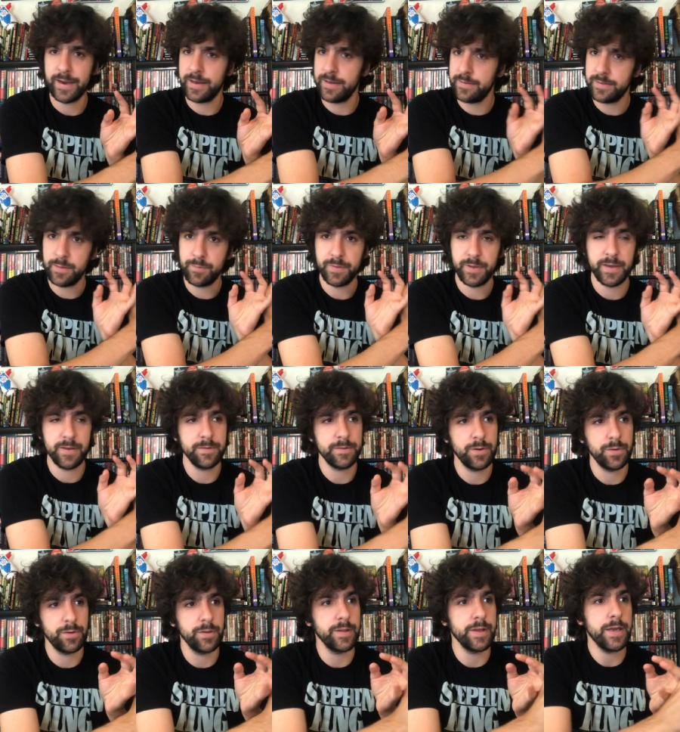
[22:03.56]
and he seems like he's
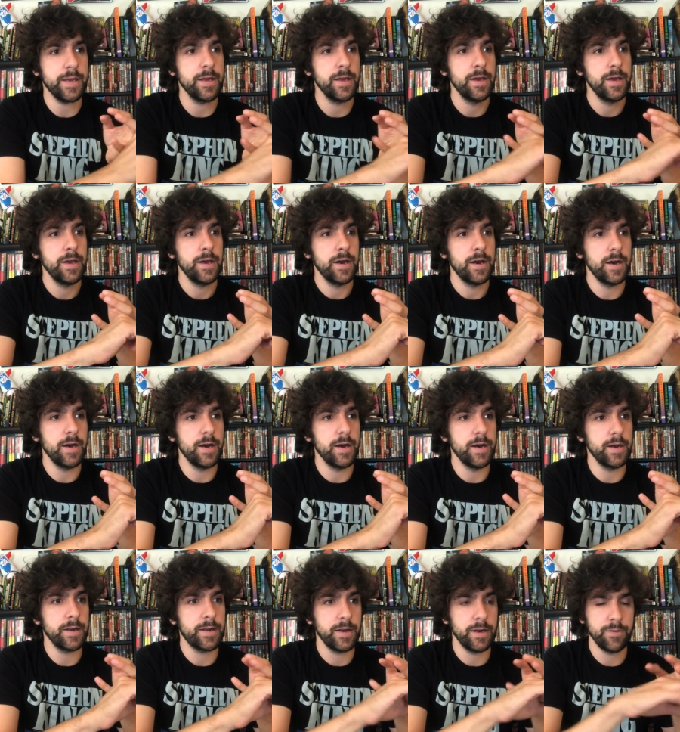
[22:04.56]
totally
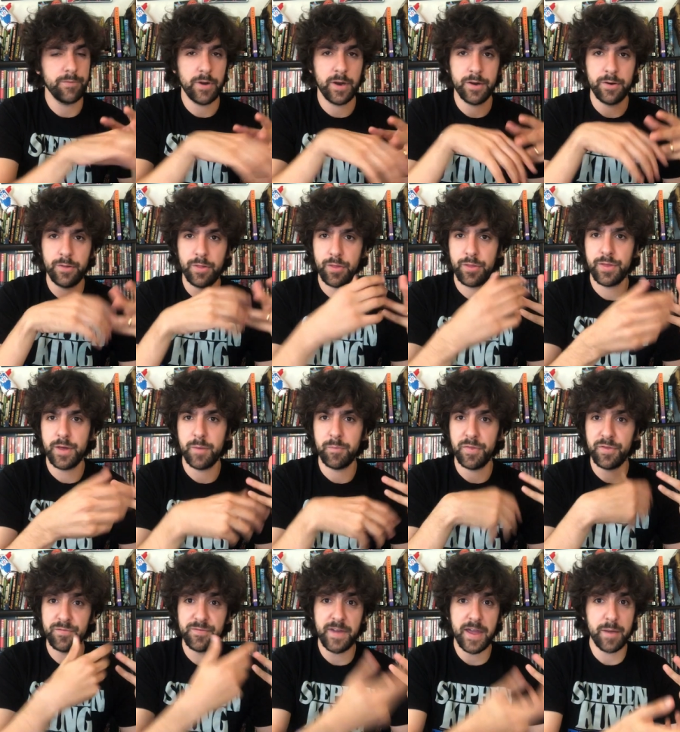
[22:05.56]
uh, kind of under the thumb of
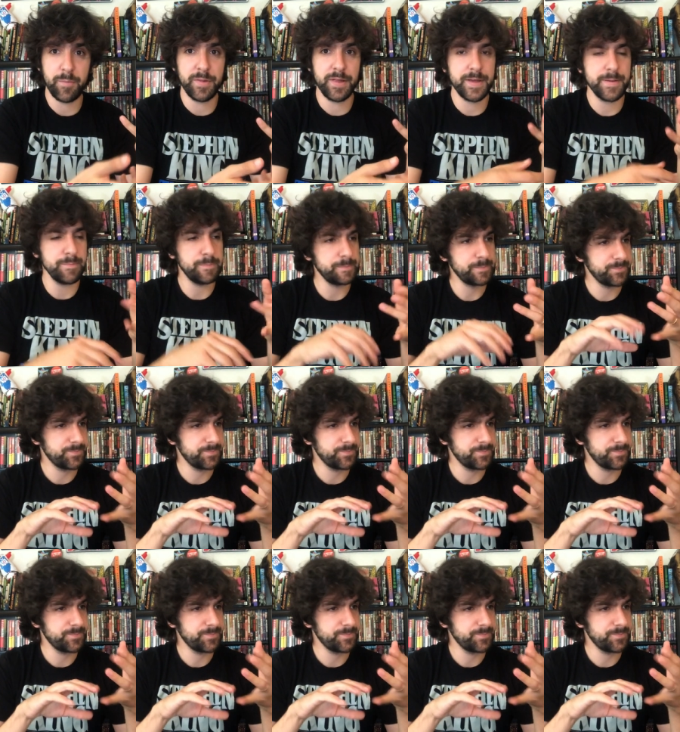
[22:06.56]
the family.